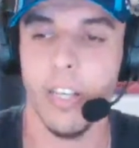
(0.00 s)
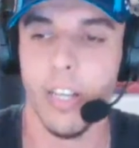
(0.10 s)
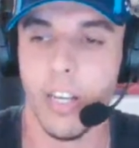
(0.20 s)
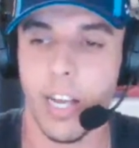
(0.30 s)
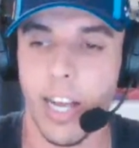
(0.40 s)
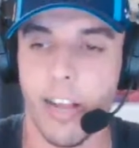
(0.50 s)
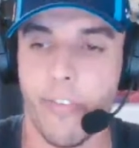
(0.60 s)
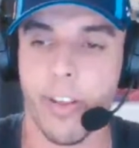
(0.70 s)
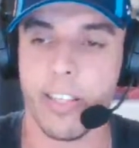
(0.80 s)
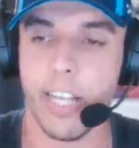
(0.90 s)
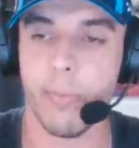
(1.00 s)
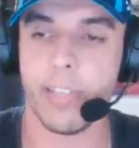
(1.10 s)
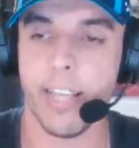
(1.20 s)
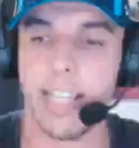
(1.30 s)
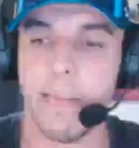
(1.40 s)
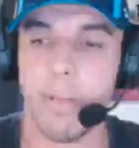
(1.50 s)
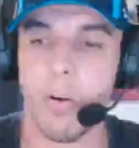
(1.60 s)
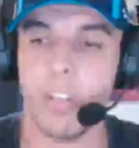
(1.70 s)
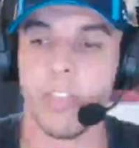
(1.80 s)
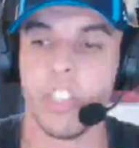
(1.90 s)
Faraz Alam says,
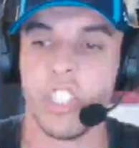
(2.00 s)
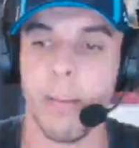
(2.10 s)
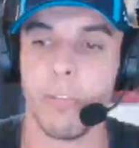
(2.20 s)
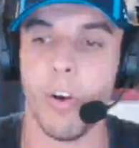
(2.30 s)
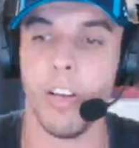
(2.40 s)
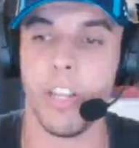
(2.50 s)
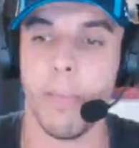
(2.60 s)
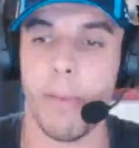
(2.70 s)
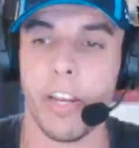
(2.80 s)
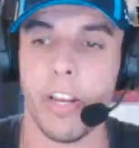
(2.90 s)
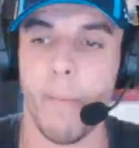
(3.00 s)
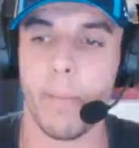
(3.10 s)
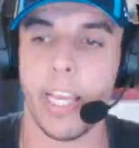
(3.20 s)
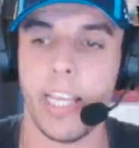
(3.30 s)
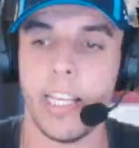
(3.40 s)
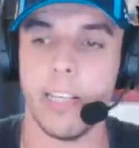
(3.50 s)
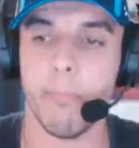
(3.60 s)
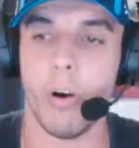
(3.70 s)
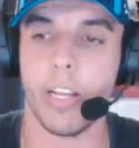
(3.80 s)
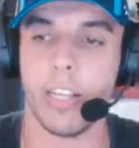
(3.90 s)
Moas have just jumped on, and you better not be
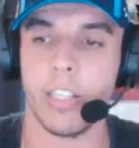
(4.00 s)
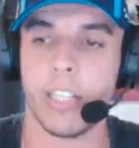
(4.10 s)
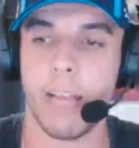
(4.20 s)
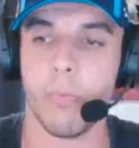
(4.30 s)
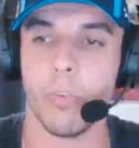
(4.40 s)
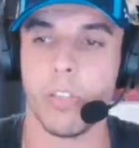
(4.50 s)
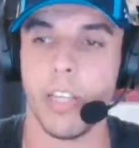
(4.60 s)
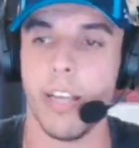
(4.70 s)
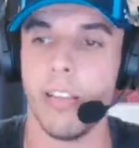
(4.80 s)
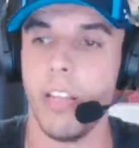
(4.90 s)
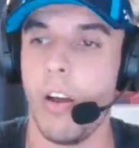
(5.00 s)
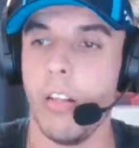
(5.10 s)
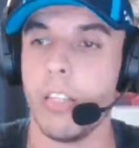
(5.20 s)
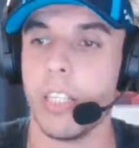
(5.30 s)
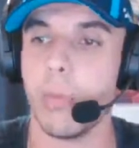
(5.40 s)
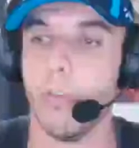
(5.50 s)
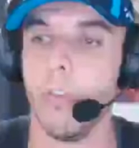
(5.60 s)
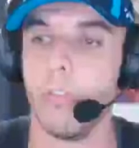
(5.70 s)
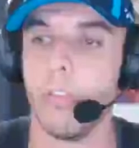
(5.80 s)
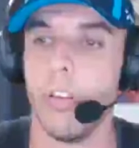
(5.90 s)
mocking Shane Warne's death. No, I don't think he
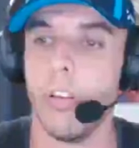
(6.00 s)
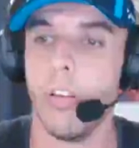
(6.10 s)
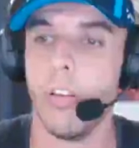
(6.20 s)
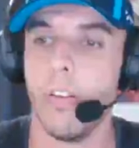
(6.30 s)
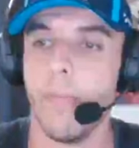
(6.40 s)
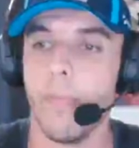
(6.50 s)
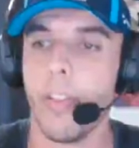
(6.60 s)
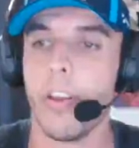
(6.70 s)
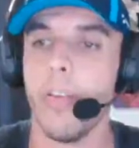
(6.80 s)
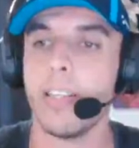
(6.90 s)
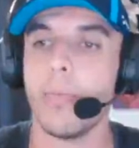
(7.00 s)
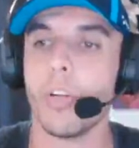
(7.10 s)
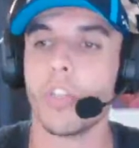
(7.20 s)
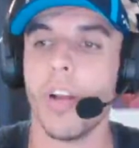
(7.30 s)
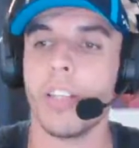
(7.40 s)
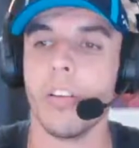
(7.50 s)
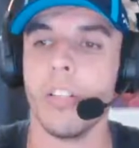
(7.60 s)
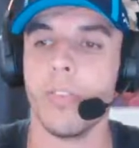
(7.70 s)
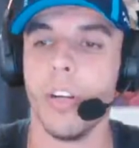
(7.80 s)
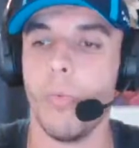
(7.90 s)
was. No. He said, what a tragic
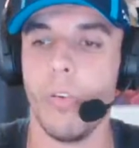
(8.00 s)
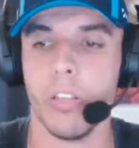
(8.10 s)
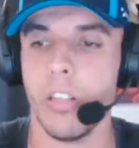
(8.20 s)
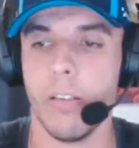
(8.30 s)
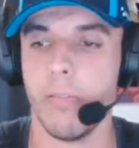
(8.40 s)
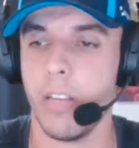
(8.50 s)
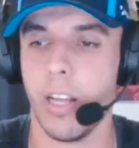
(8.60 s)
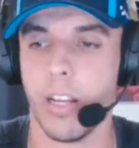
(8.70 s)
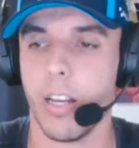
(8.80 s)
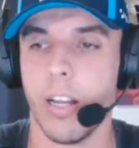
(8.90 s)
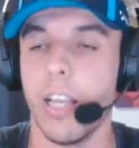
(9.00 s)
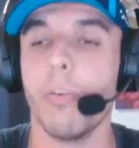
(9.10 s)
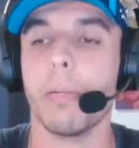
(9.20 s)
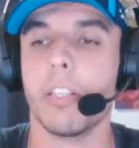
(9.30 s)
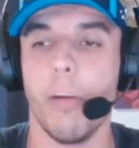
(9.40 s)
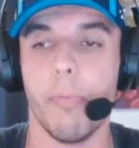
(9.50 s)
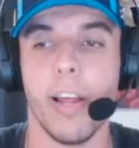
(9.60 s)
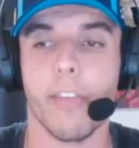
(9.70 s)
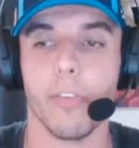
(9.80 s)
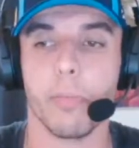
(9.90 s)
loss for the whole world. He's not. No. He would have been timed
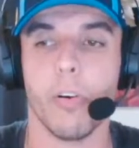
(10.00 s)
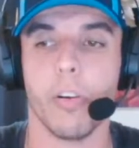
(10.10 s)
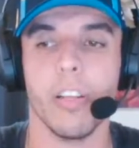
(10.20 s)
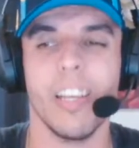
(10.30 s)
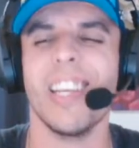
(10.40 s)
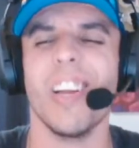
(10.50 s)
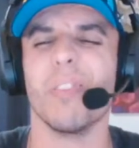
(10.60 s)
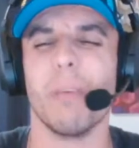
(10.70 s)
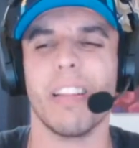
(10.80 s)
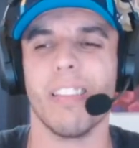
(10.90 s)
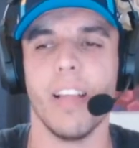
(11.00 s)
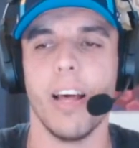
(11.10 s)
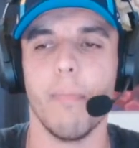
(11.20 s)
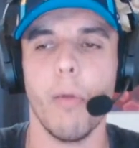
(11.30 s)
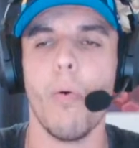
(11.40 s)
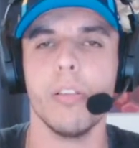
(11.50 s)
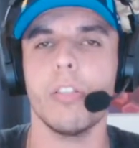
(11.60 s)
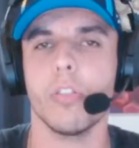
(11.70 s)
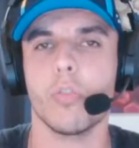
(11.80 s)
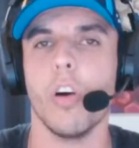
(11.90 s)
out if he was mocking it. He knows better than that. Moas
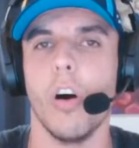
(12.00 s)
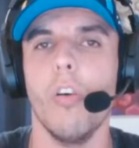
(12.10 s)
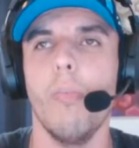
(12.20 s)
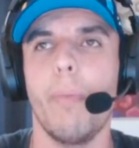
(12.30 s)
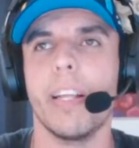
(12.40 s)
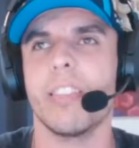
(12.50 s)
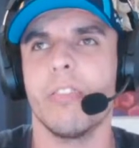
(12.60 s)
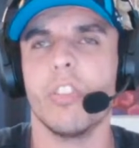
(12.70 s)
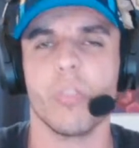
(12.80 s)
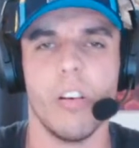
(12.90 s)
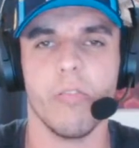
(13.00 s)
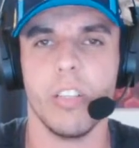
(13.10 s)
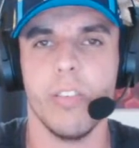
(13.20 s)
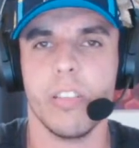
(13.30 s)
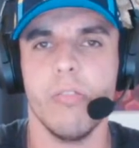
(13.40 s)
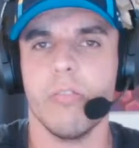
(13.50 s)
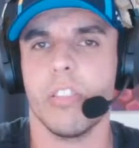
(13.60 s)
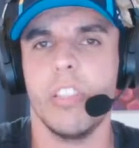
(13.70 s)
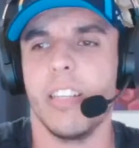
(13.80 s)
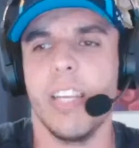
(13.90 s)
is a troll, but he's a good troll. You know, he's talking
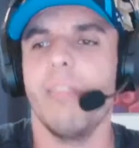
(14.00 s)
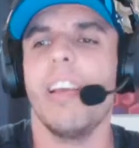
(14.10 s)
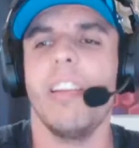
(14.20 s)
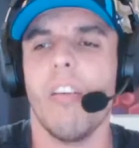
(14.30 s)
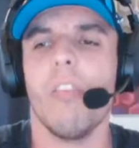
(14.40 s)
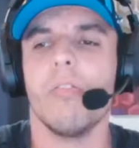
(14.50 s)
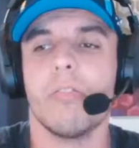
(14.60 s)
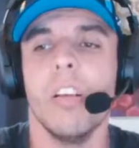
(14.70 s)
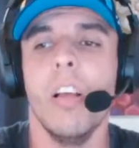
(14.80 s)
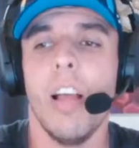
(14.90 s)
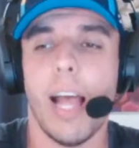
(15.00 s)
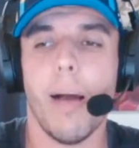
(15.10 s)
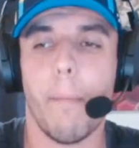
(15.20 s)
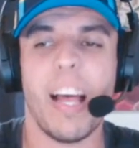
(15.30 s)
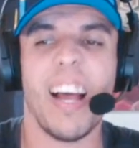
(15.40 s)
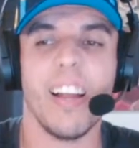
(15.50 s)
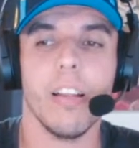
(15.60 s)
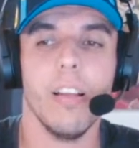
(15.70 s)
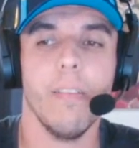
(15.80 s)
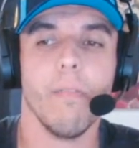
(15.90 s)
shit. He knows how bad
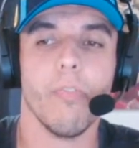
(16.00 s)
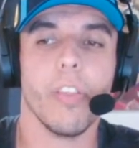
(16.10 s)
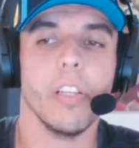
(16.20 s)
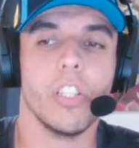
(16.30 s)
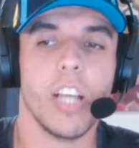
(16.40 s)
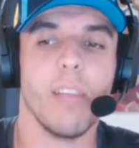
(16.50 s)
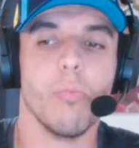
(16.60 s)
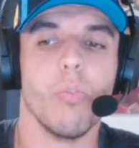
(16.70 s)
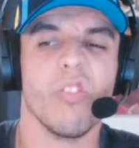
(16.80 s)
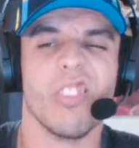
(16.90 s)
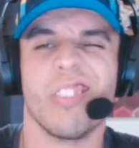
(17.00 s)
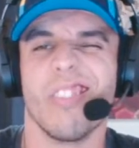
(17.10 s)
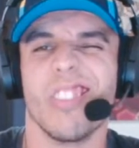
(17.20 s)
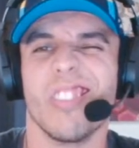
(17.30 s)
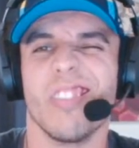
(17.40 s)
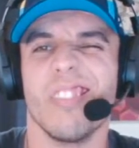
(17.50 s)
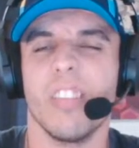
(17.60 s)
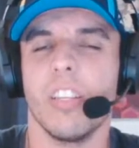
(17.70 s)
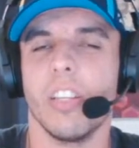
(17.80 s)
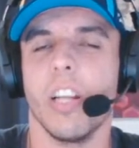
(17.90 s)
the Shane Warne situation,
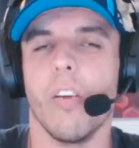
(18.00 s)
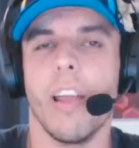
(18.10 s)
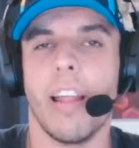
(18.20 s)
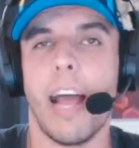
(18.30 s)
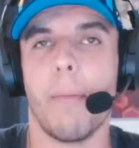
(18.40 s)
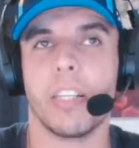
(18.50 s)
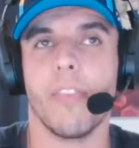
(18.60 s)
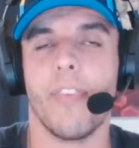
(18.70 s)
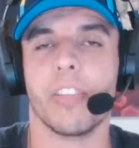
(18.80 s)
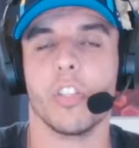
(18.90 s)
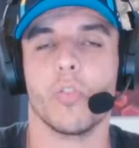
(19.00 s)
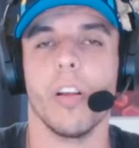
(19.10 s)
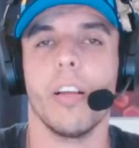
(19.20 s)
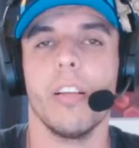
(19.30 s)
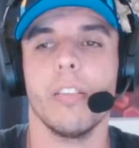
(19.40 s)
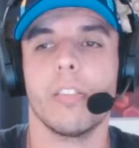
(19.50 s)
you know, and how much it affects Australia.